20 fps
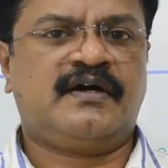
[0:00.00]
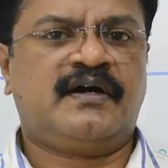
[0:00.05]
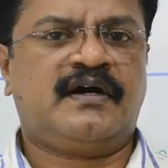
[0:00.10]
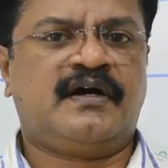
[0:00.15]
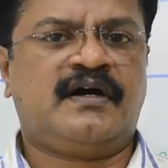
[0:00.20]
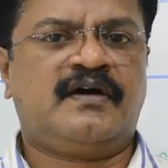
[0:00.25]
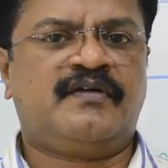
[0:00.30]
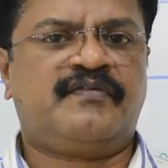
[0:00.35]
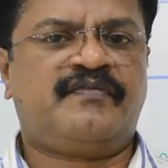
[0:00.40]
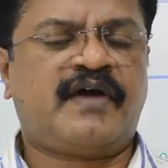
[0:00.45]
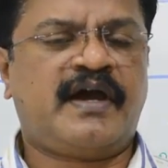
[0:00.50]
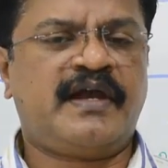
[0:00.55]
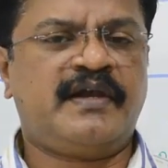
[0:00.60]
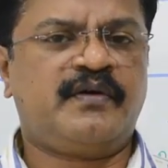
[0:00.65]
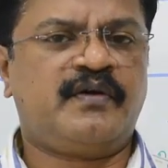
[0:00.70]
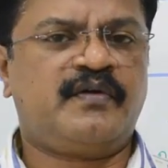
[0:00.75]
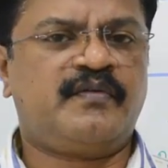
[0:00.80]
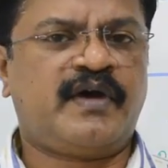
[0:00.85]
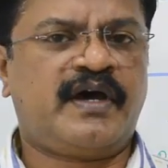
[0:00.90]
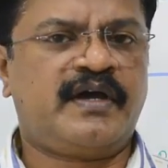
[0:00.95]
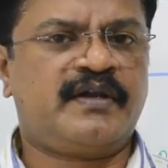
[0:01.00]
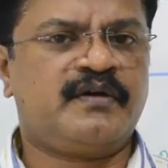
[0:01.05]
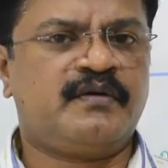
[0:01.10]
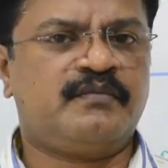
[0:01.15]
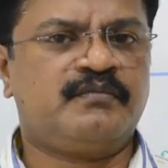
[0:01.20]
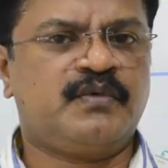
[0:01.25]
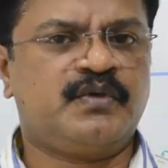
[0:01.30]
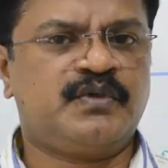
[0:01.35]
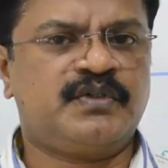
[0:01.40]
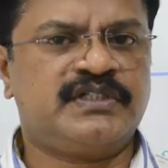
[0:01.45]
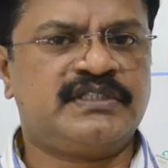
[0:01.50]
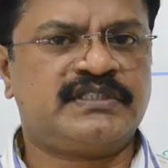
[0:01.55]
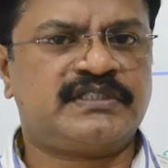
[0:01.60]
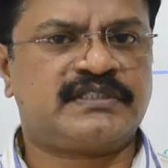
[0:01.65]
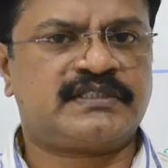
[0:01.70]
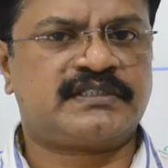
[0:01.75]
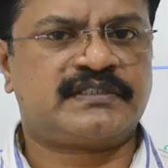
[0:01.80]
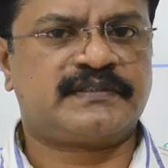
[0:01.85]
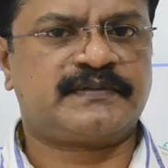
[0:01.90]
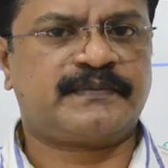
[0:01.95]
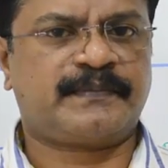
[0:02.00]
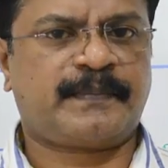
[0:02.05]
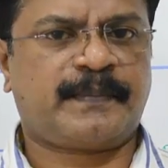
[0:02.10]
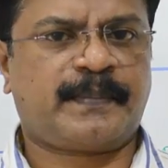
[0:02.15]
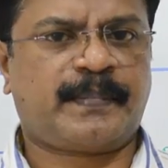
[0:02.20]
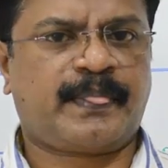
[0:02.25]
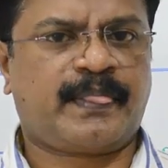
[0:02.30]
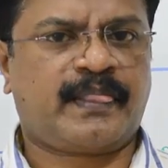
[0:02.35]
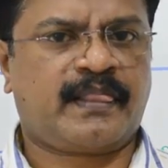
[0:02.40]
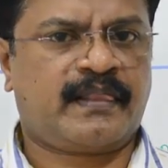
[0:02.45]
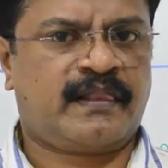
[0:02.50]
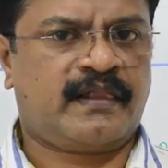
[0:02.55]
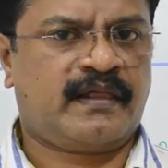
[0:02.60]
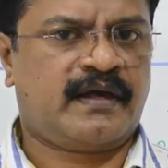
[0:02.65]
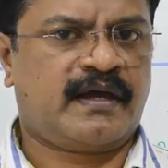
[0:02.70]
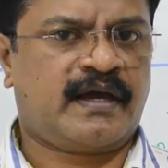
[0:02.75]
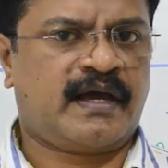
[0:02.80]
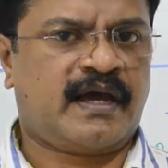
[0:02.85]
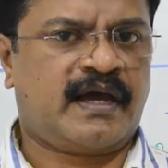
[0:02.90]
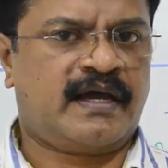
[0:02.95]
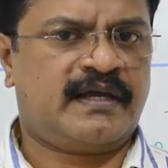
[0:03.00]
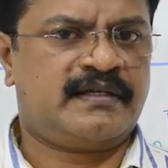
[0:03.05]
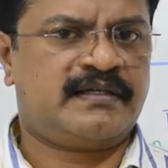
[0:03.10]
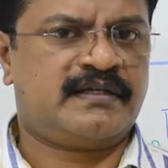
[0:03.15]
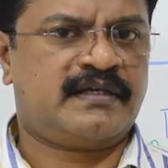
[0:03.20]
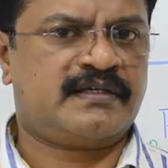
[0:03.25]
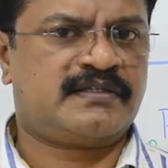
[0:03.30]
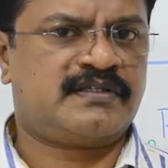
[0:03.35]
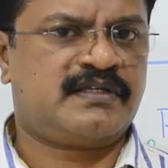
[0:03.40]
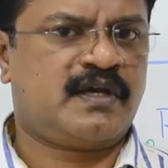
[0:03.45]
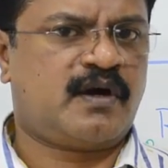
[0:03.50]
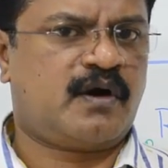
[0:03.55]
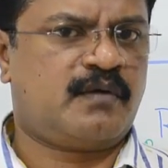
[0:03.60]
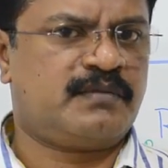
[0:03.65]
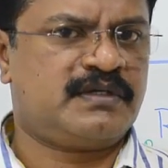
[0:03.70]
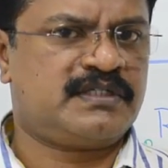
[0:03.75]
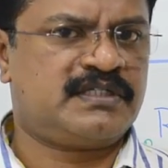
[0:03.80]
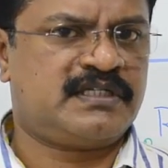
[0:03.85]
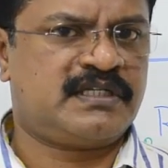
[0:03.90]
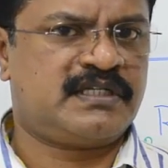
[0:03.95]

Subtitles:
find out where your moon is and see how much it